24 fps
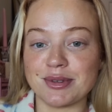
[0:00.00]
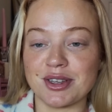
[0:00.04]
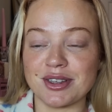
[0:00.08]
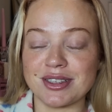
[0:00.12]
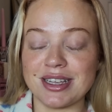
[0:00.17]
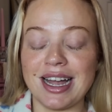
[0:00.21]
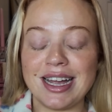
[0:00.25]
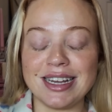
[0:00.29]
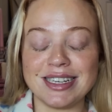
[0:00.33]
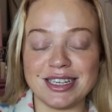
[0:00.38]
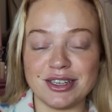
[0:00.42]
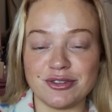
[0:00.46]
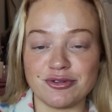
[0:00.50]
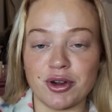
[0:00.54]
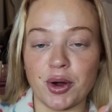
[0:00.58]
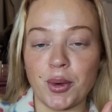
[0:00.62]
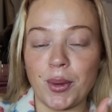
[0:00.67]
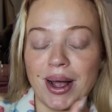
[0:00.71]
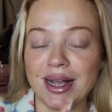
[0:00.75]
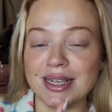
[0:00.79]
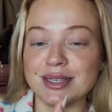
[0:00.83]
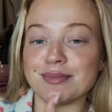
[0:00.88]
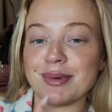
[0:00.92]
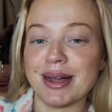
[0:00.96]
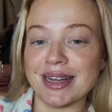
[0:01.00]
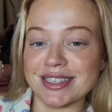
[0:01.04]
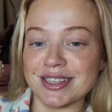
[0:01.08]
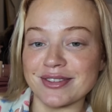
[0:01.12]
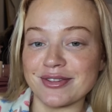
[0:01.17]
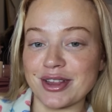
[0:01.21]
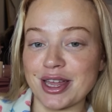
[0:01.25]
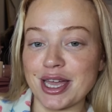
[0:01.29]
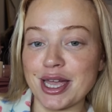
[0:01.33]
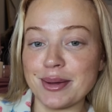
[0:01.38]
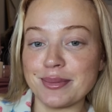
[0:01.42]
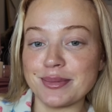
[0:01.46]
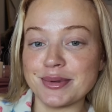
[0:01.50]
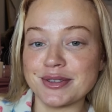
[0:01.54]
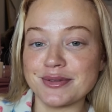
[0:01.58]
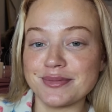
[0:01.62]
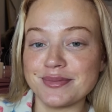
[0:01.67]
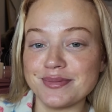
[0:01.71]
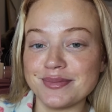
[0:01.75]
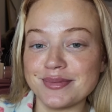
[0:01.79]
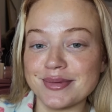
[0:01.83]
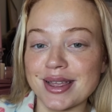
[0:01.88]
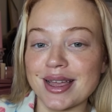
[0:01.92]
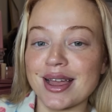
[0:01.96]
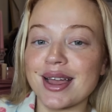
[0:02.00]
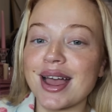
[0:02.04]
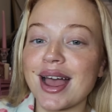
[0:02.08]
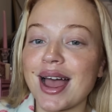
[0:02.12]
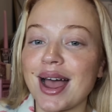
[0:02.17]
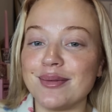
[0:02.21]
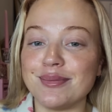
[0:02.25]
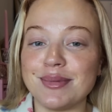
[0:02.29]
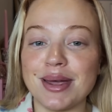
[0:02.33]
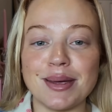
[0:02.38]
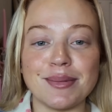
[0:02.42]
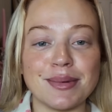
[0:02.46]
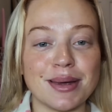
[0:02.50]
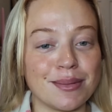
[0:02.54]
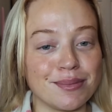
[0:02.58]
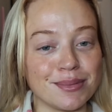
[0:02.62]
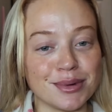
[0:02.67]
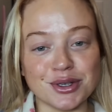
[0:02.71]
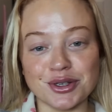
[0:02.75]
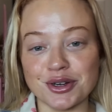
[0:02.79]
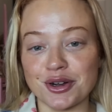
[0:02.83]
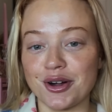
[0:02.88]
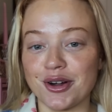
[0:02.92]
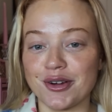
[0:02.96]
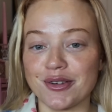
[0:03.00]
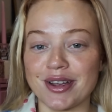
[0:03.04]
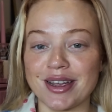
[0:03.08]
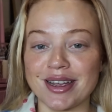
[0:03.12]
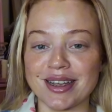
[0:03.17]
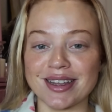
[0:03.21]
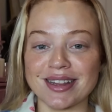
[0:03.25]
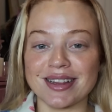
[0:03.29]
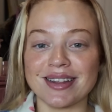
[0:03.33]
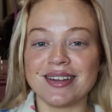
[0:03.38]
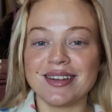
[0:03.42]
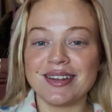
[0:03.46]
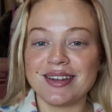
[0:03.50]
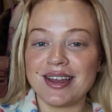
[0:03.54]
Because I did request massive lips and maybe I'm maturing.